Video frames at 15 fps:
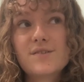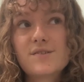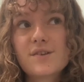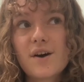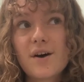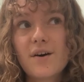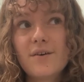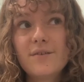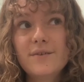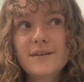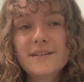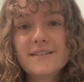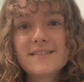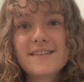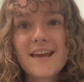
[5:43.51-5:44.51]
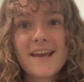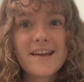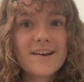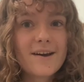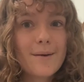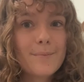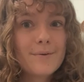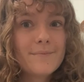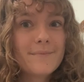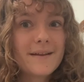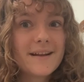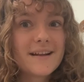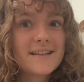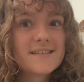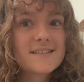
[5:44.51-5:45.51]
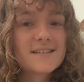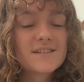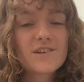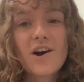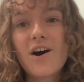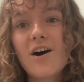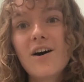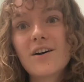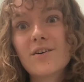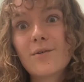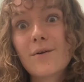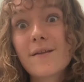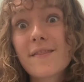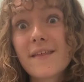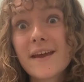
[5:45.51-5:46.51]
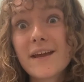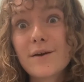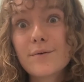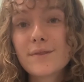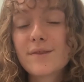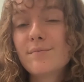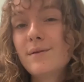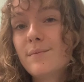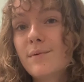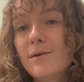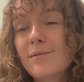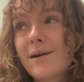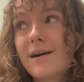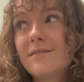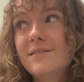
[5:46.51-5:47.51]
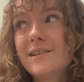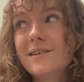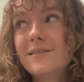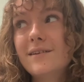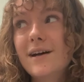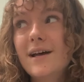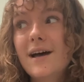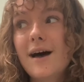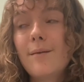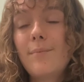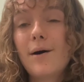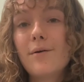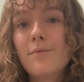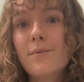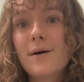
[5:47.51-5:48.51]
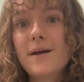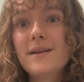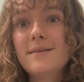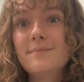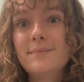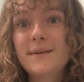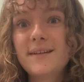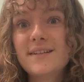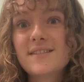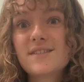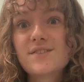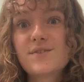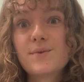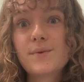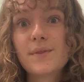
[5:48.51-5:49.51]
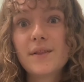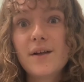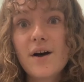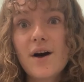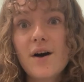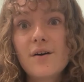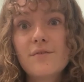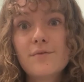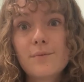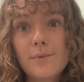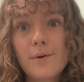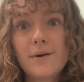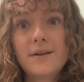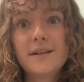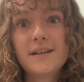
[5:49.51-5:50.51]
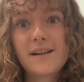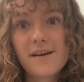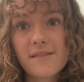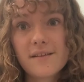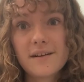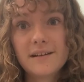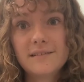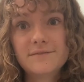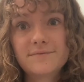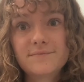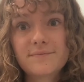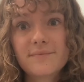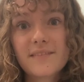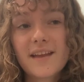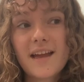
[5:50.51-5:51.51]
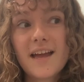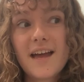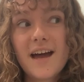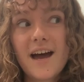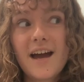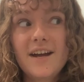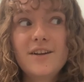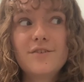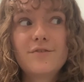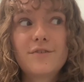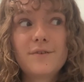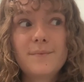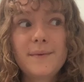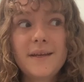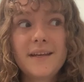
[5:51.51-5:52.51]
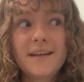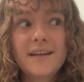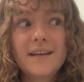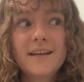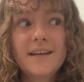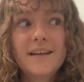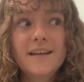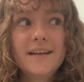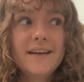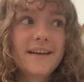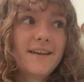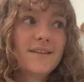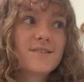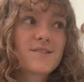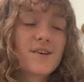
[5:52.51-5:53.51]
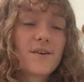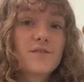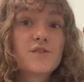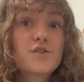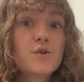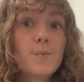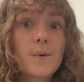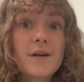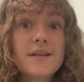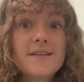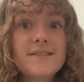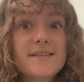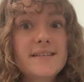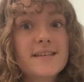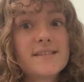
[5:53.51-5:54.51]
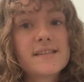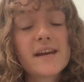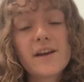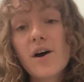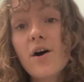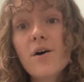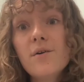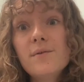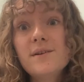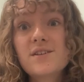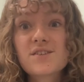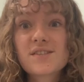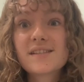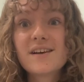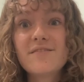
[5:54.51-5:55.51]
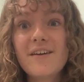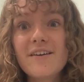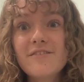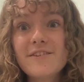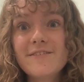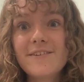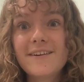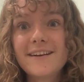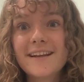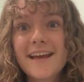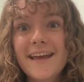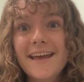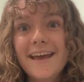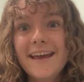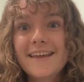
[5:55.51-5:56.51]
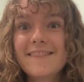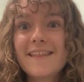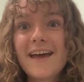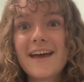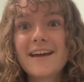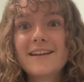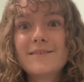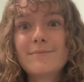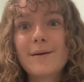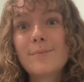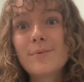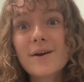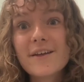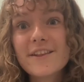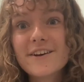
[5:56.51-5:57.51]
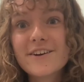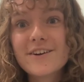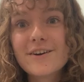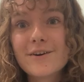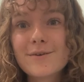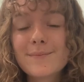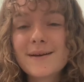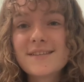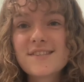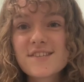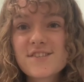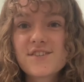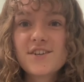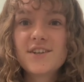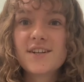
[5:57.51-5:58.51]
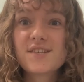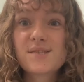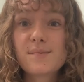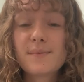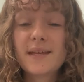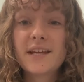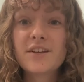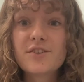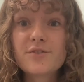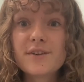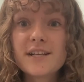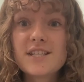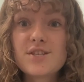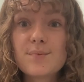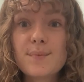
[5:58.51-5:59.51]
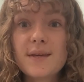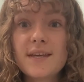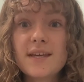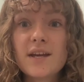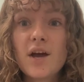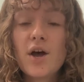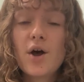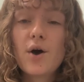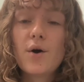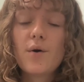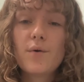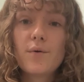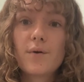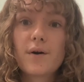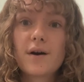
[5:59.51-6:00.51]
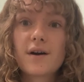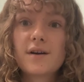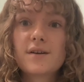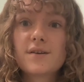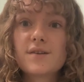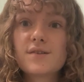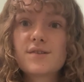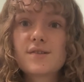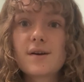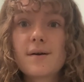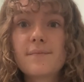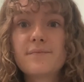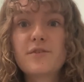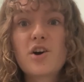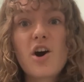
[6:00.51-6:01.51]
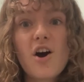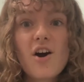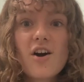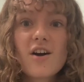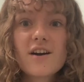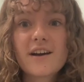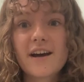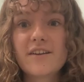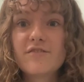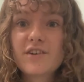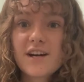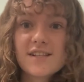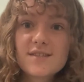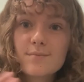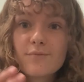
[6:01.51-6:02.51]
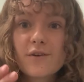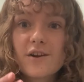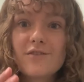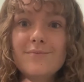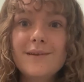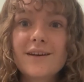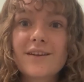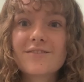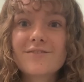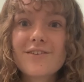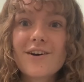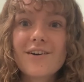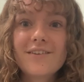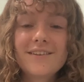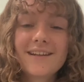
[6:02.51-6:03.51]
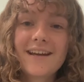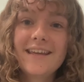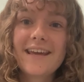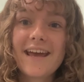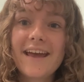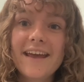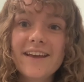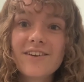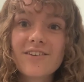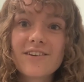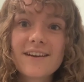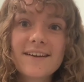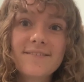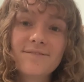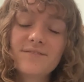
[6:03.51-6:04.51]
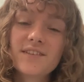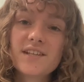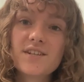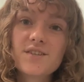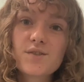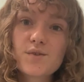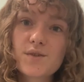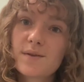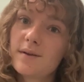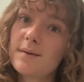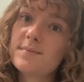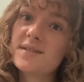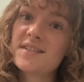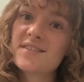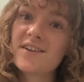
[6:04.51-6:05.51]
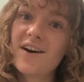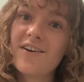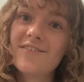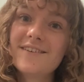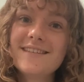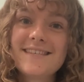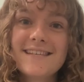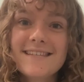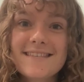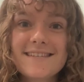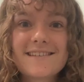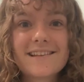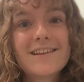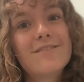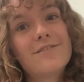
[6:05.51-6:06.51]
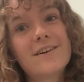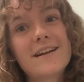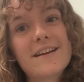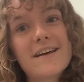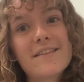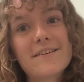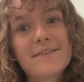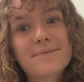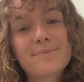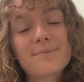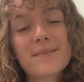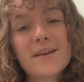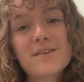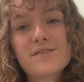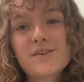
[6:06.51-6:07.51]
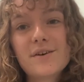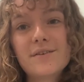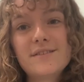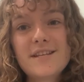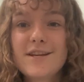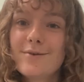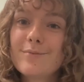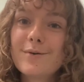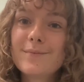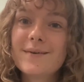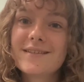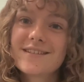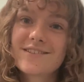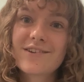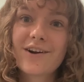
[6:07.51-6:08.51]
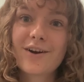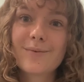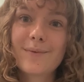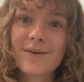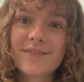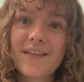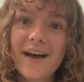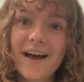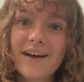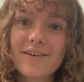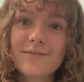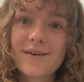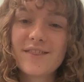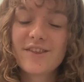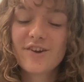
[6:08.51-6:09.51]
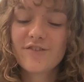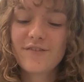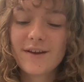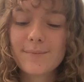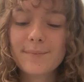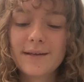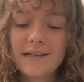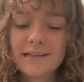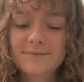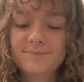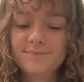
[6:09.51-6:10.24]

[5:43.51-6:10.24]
So take a couple minutes to talk or think with the people around you about what it means to love one another. I know for me, it can sound super easy to say, oh, we just love everyone. And then my brother or my sister does something annoying to me or some car kind of cuts in front of me road and I get angry. So sometimes it's not always easy to love one another. So take a moment to talk about that with your family.